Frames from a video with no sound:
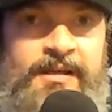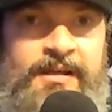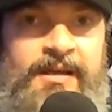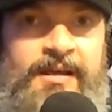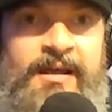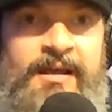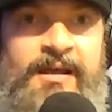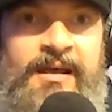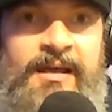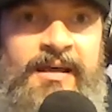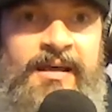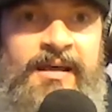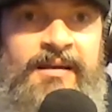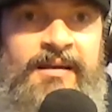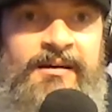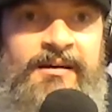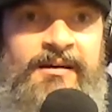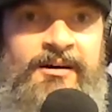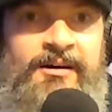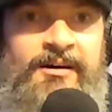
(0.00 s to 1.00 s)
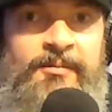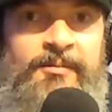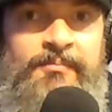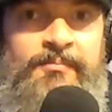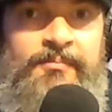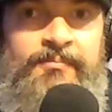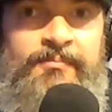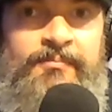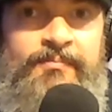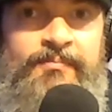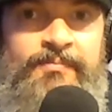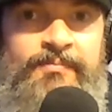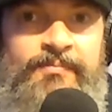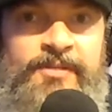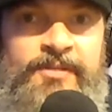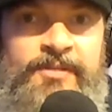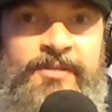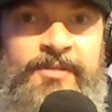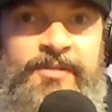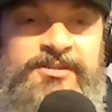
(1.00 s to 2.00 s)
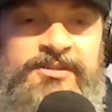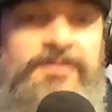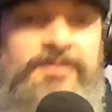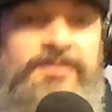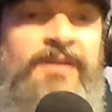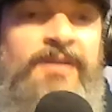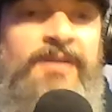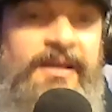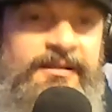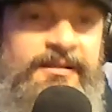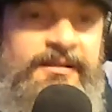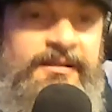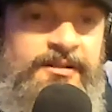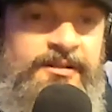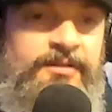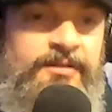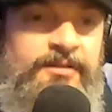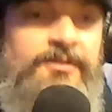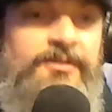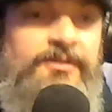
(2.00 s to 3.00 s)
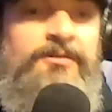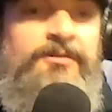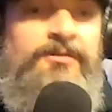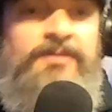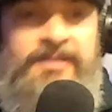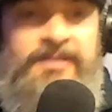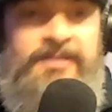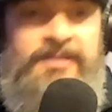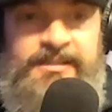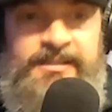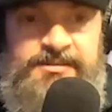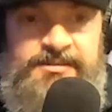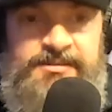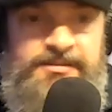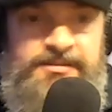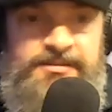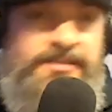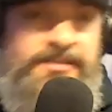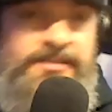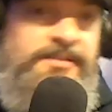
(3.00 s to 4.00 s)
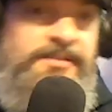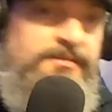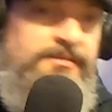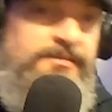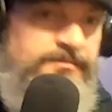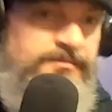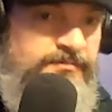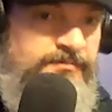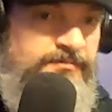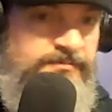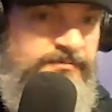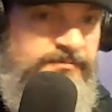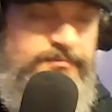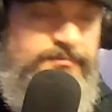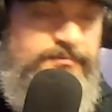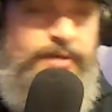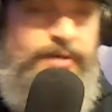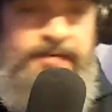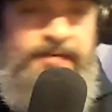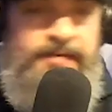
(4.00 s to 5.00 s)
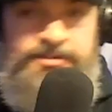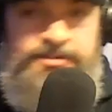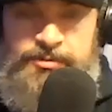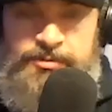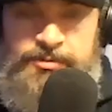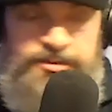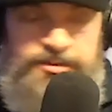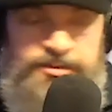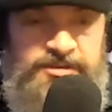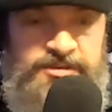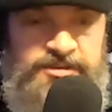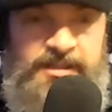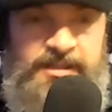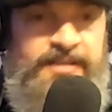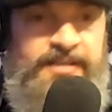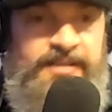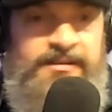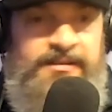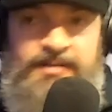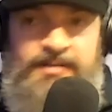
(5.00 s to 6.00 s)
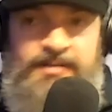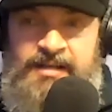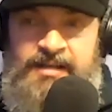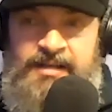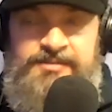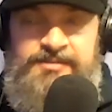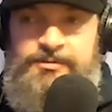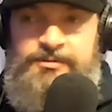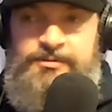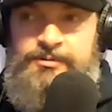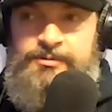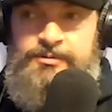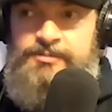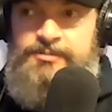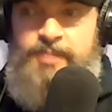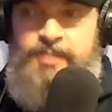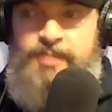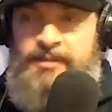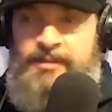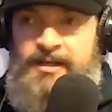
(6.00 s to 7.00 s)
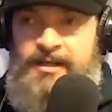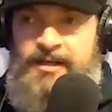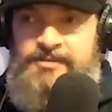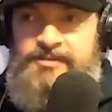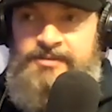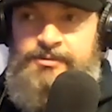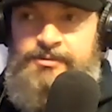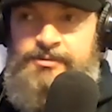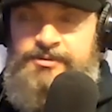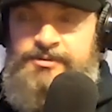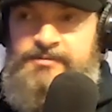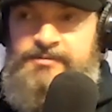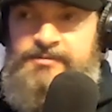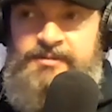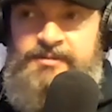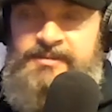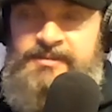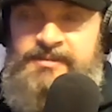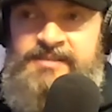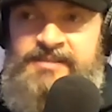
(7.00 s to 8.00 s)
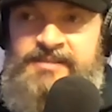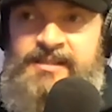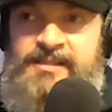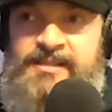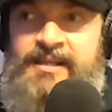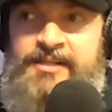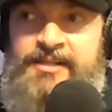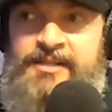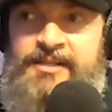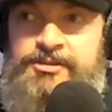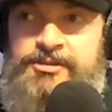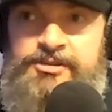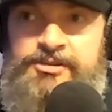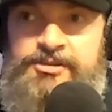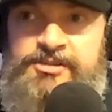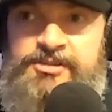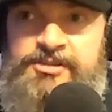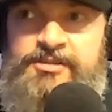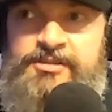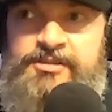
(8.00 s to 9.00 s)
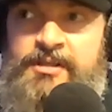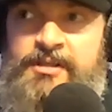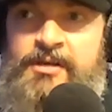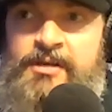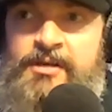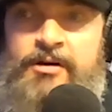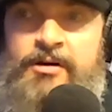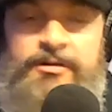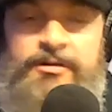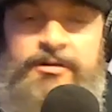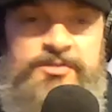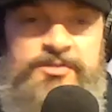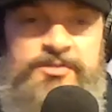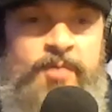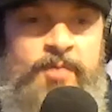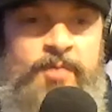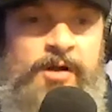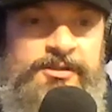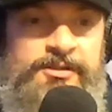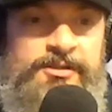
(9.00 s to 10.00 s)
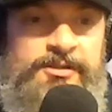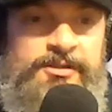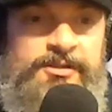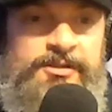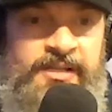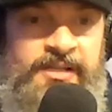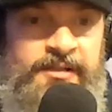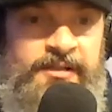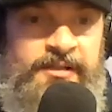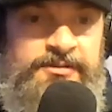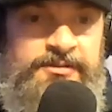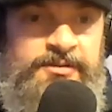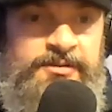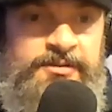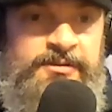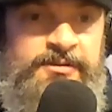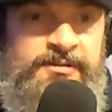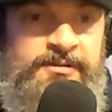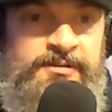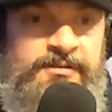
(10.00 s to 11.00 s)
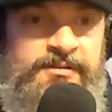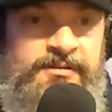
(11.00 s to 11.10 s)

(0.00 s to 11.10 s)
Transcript: and um, there's still like you know little clicks in private schools, just like in high schools, public high schools, and, and things of that nature. It's just on a smaller scale. So it, it,